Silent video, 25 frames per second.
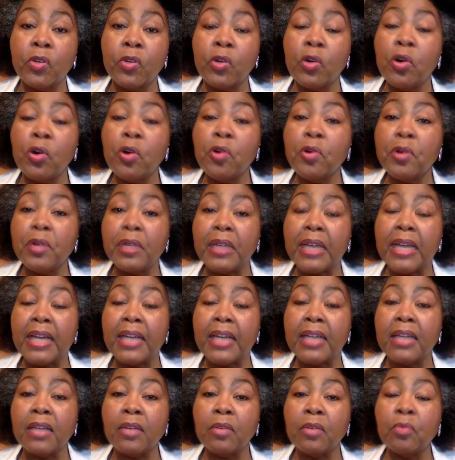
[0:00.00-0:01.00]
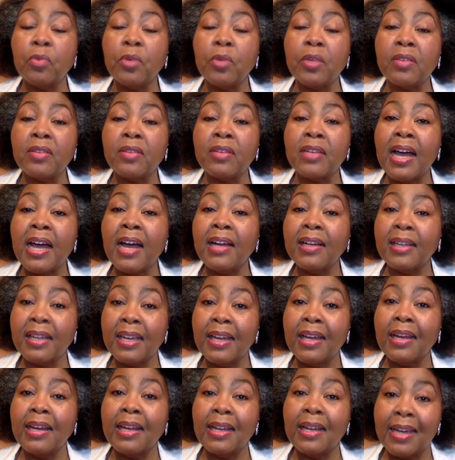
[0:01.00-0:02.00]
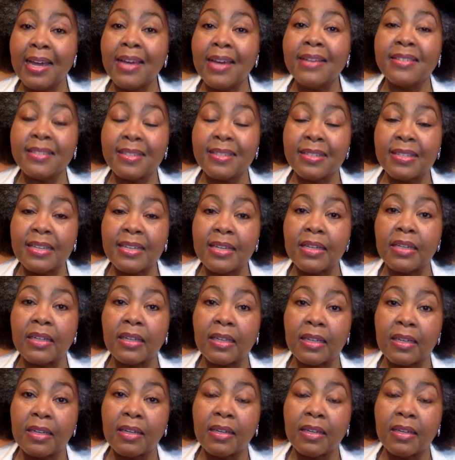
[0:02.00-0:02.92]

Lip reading: correlated with not getting as sick.